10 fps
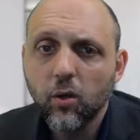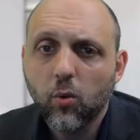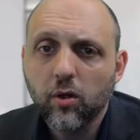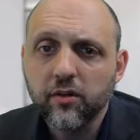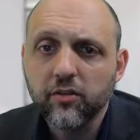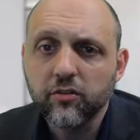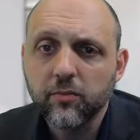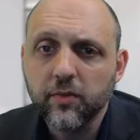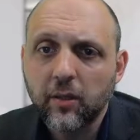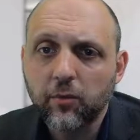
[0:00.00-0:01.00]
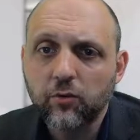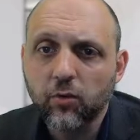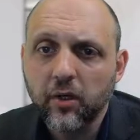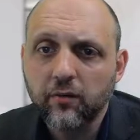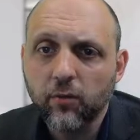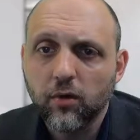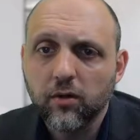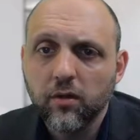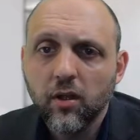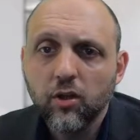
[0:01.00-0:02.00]
or until September
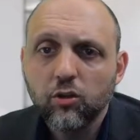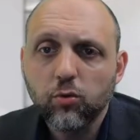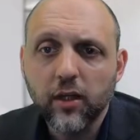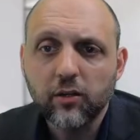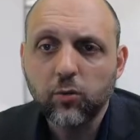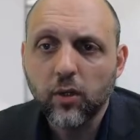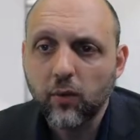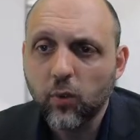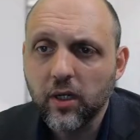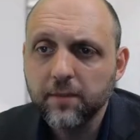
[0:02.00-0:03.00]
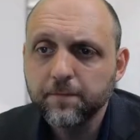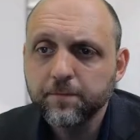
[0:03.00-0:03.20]
24th, 2021.